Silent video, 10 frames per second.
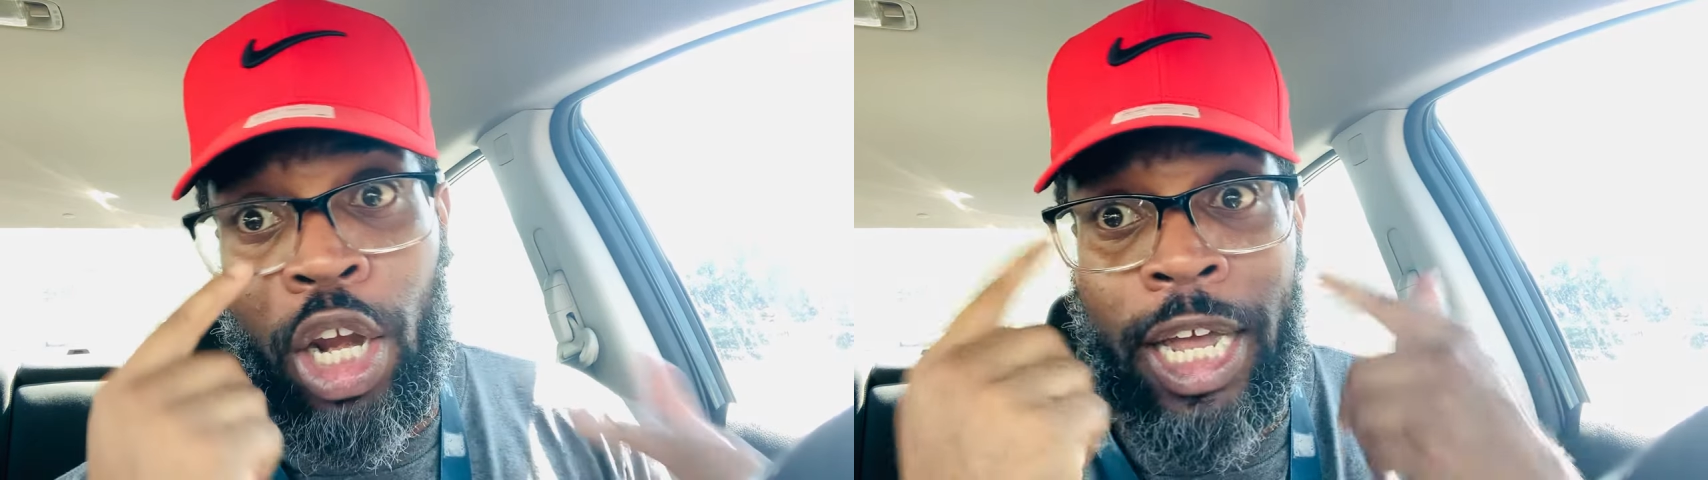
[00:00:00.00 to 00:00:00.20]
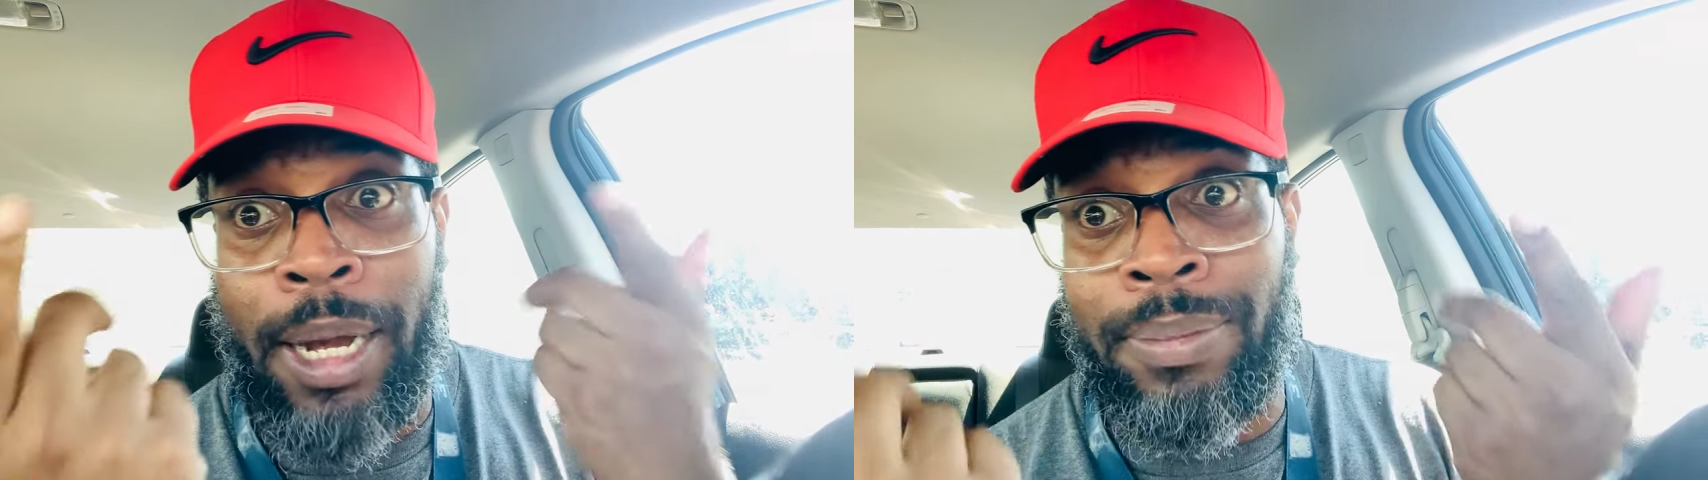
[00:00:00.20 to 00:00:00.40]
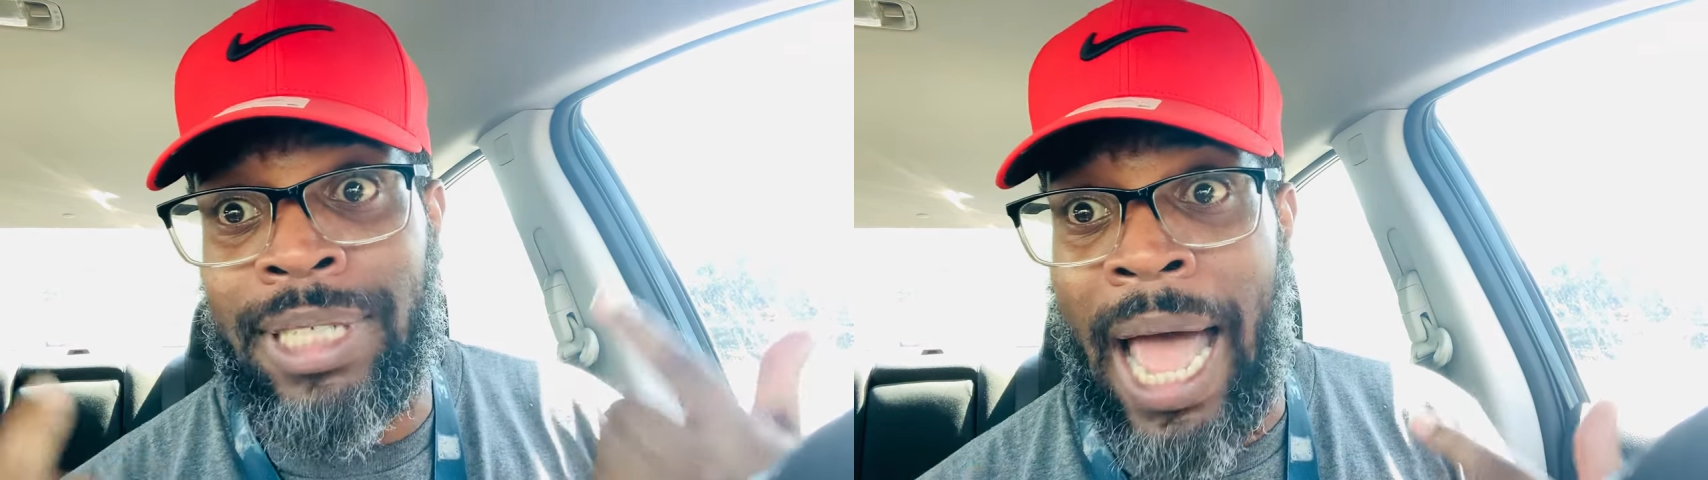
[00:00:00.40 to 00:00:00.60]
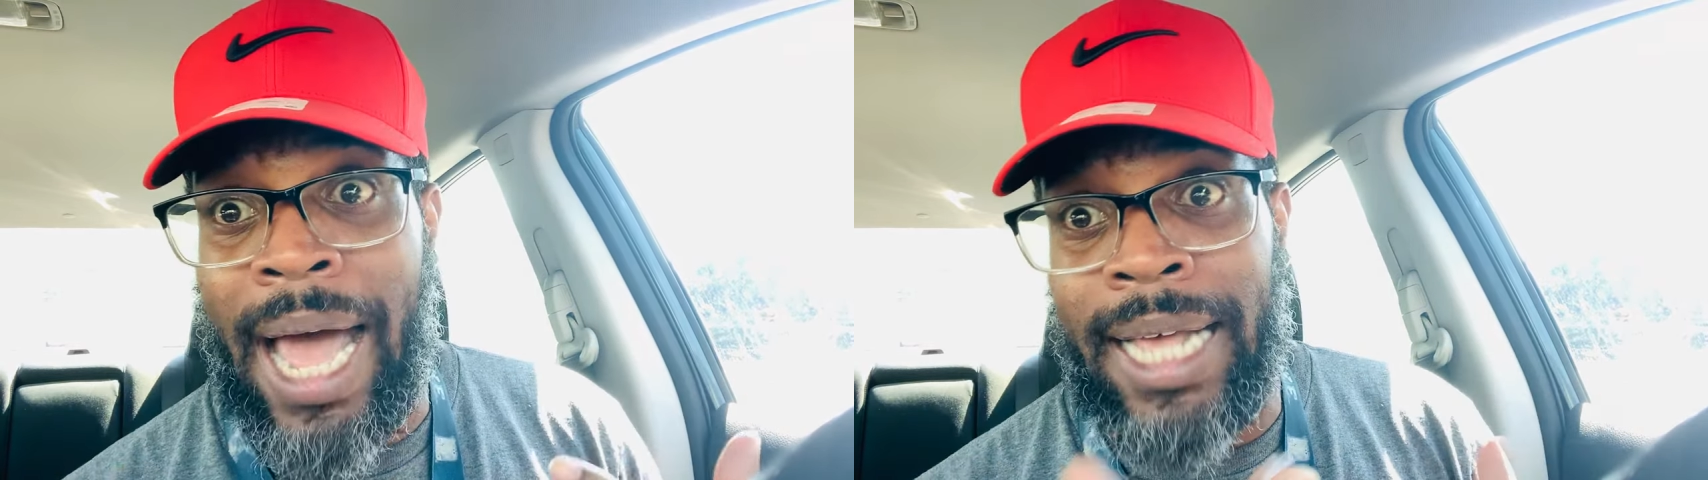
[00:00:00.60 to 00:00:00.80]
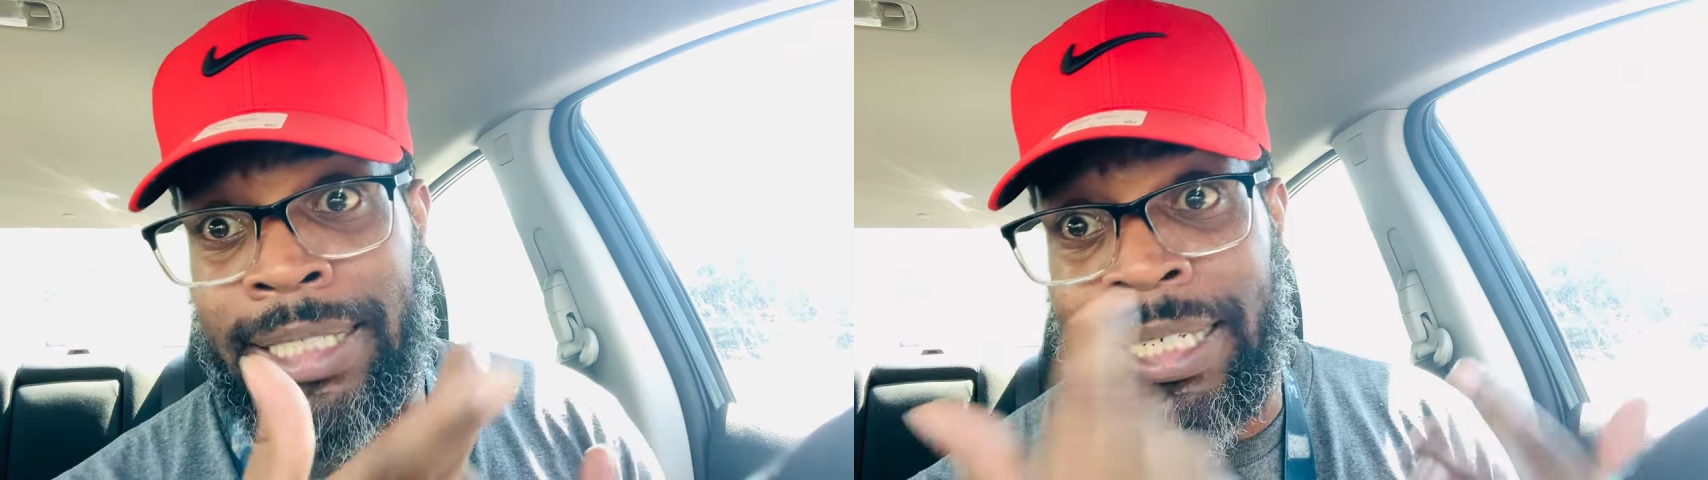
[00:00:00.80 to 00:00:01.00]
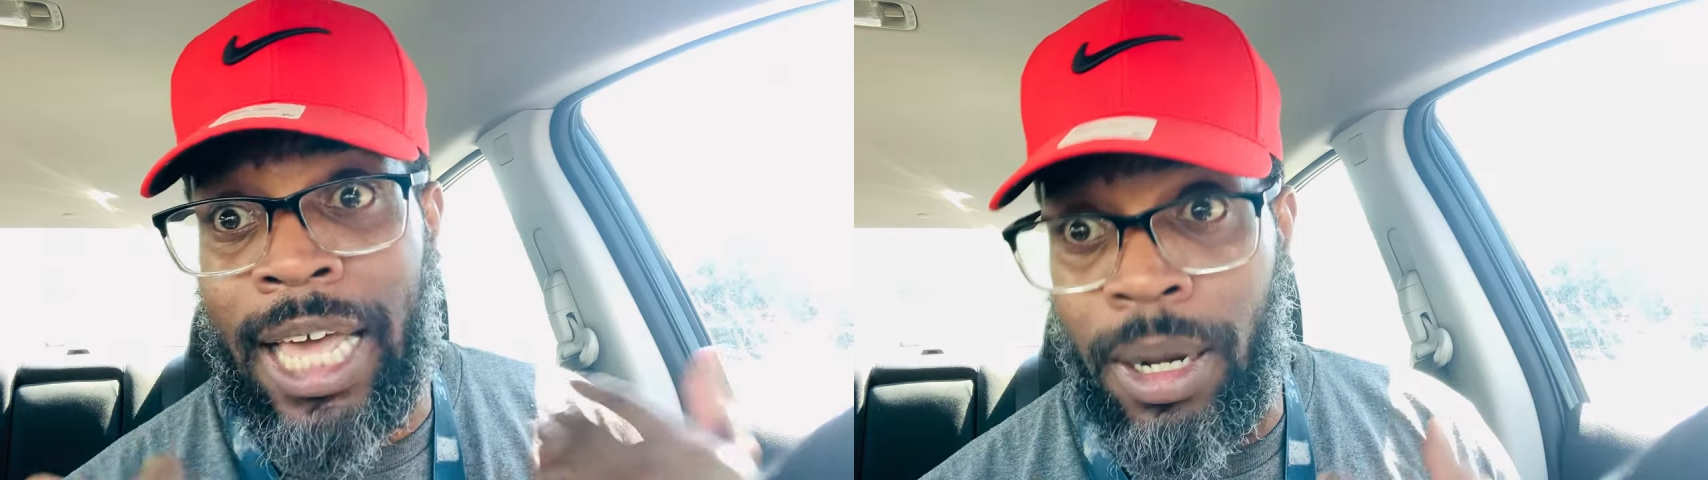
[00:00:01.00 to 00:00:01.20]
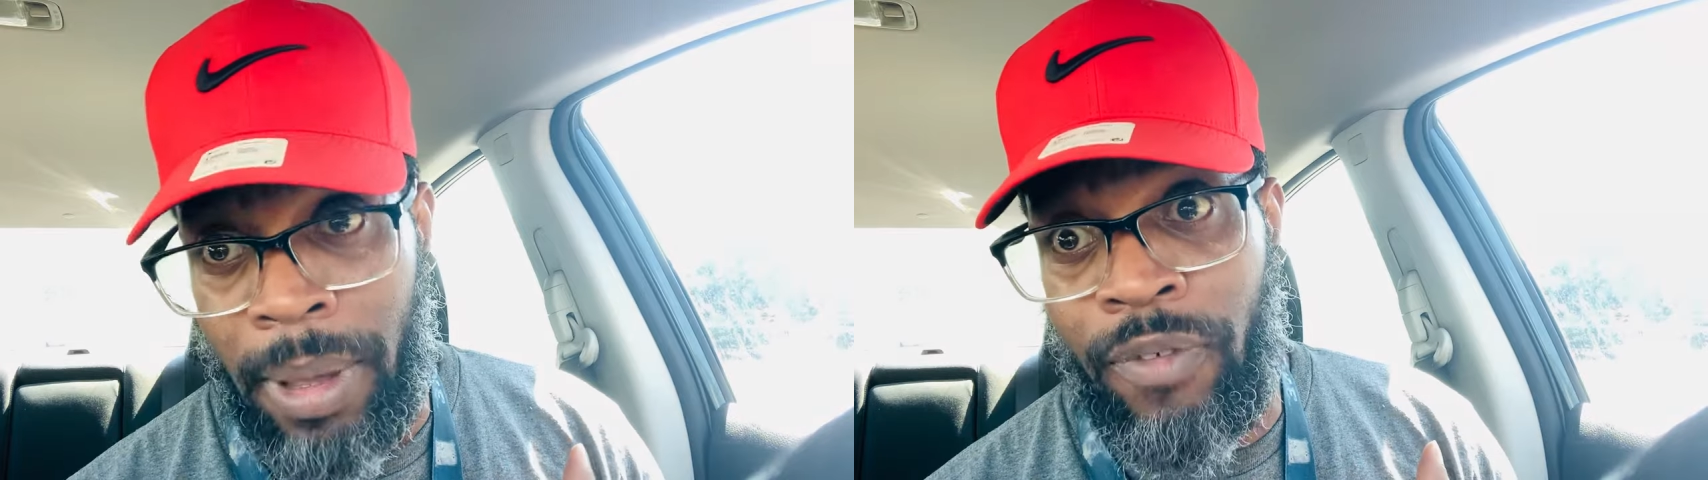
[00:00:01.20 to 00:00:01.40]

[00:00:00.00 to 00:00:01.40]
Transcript: look at him in his eyes and tell him